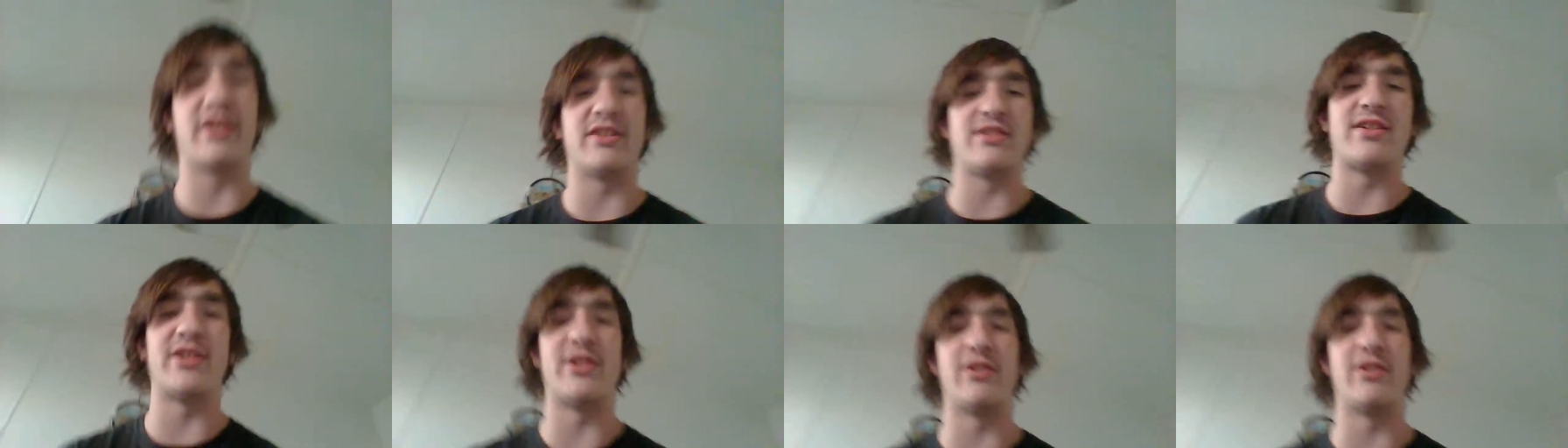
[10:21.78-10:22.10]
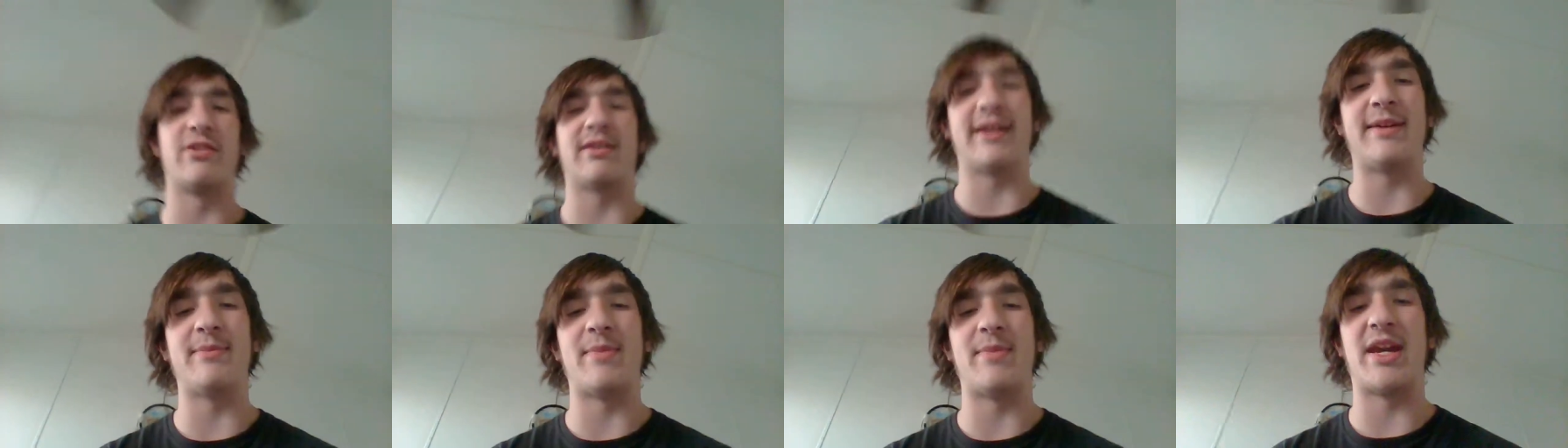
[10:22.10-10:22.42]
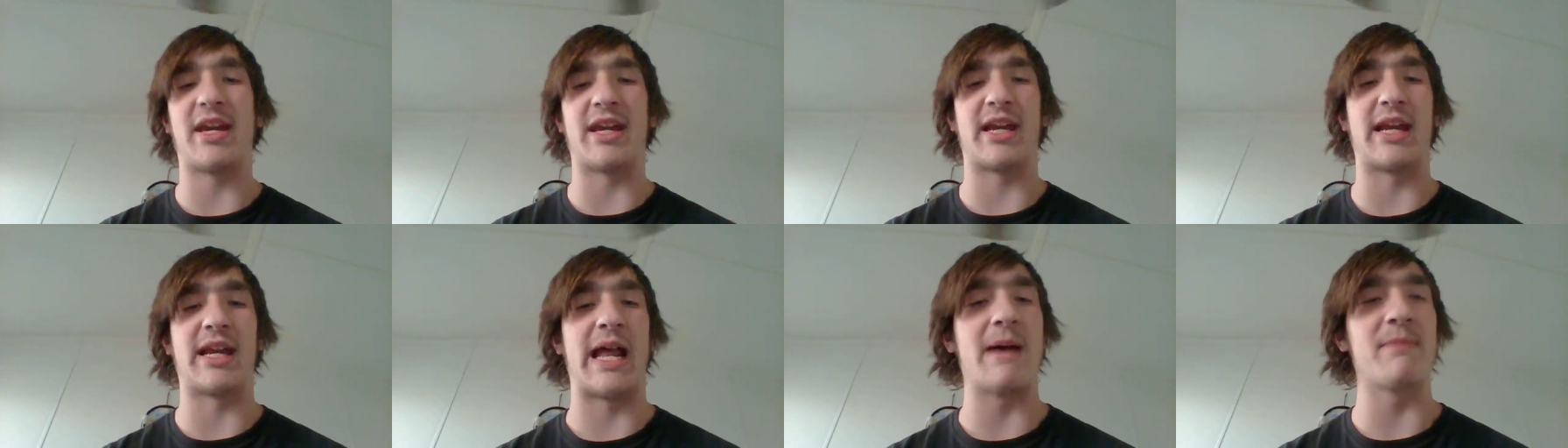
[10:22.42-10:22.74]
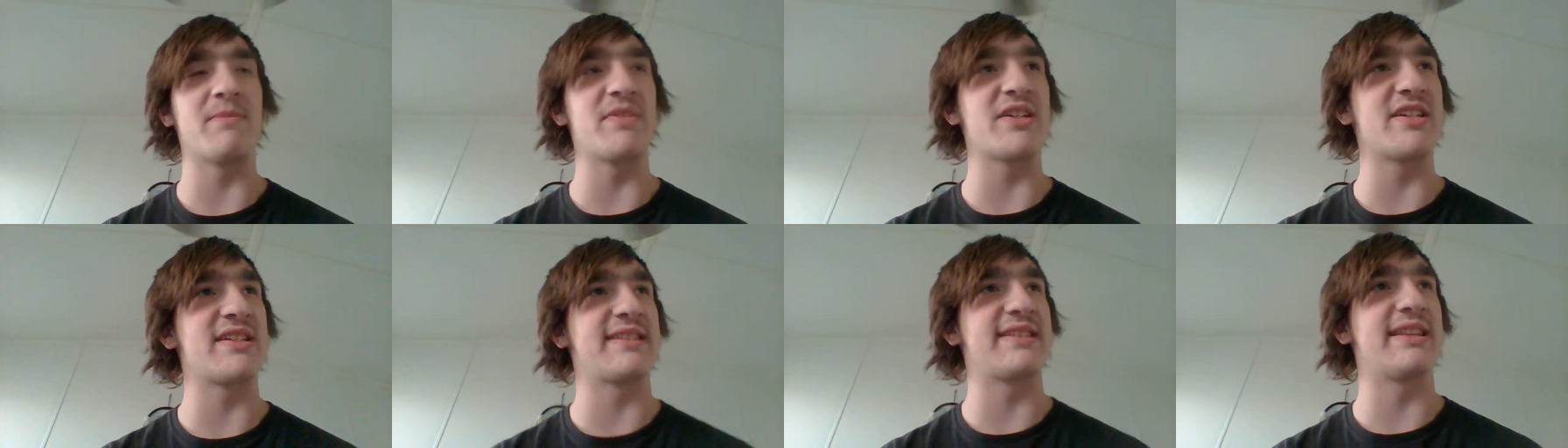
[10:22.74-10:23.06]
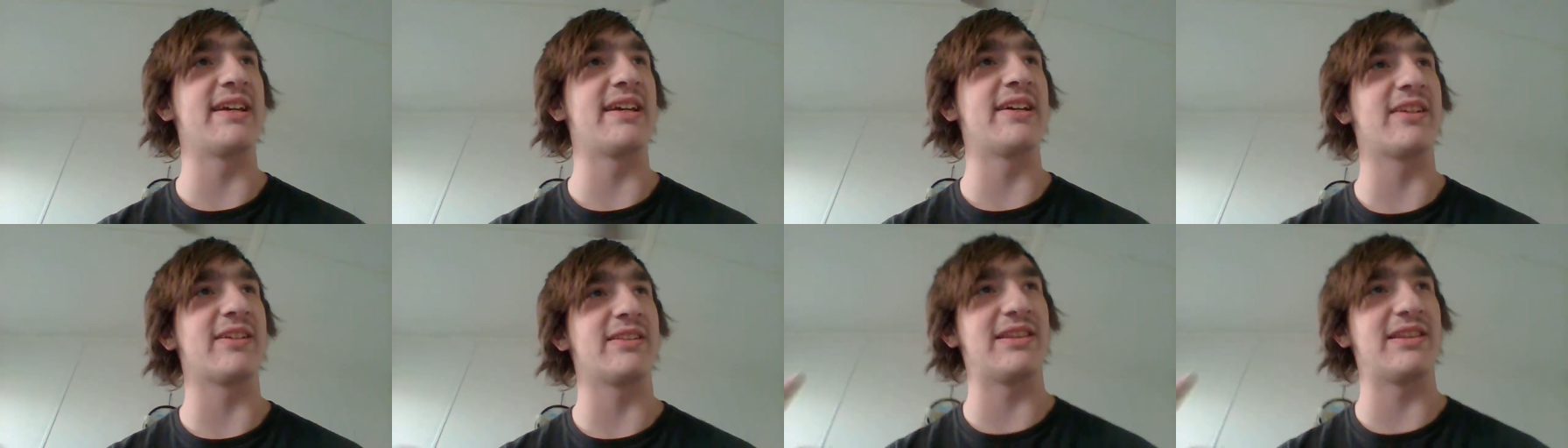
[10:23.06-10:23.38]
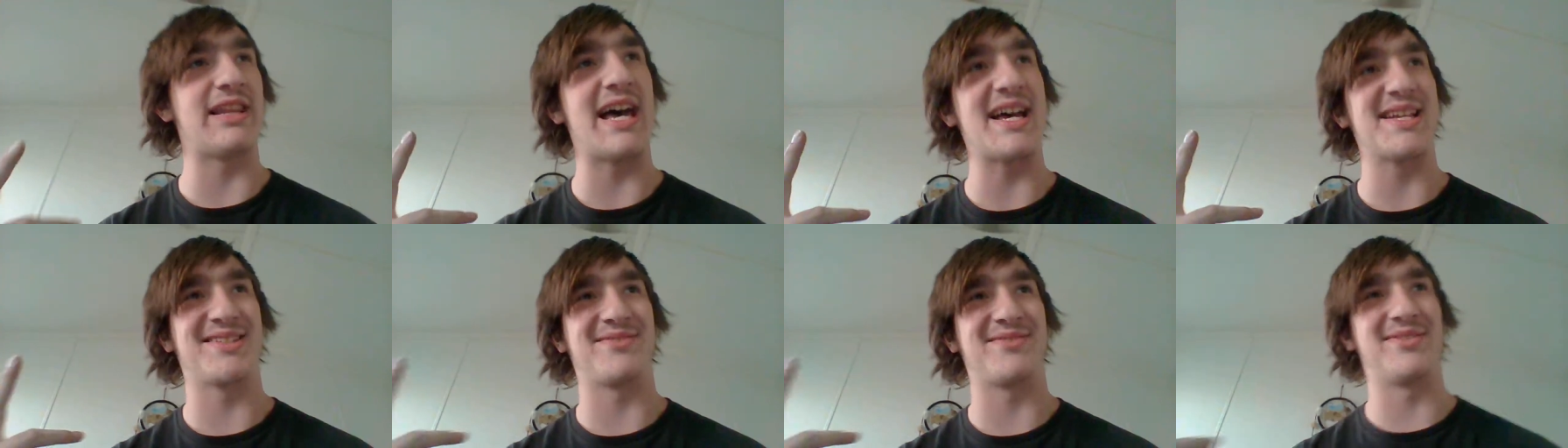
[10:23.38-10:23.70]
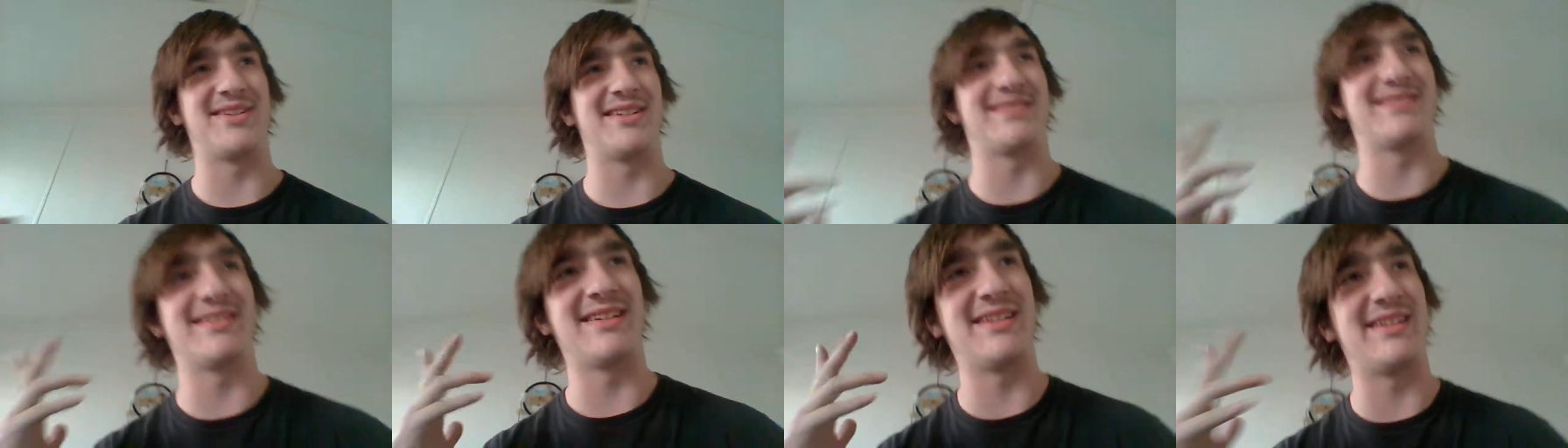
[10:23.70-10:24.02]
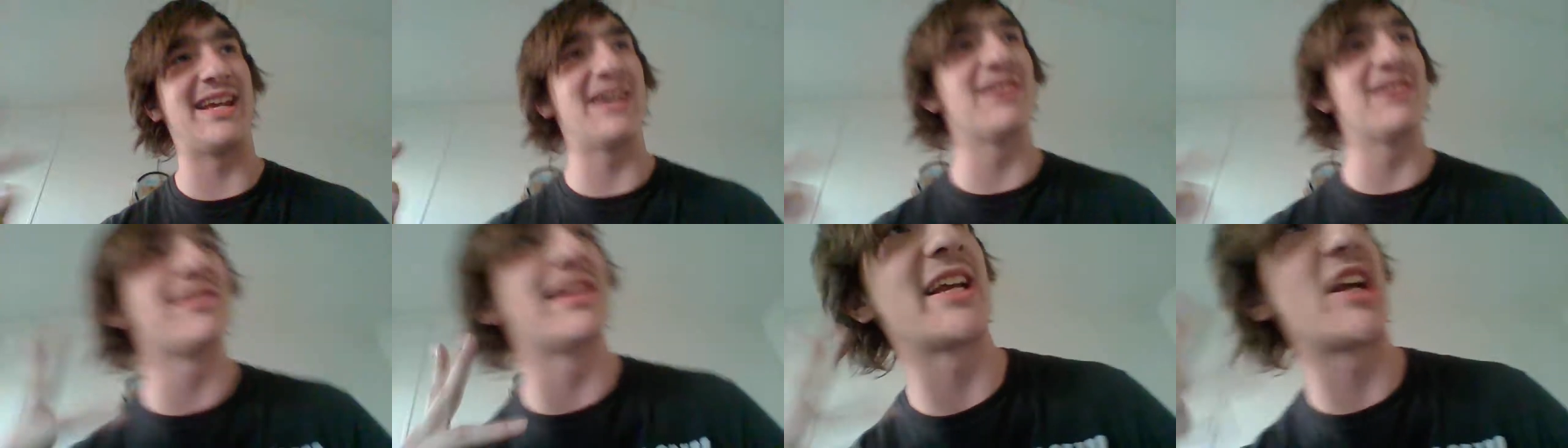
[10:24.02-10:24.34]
continuing playmaking. And I'm just there, last one to sit down,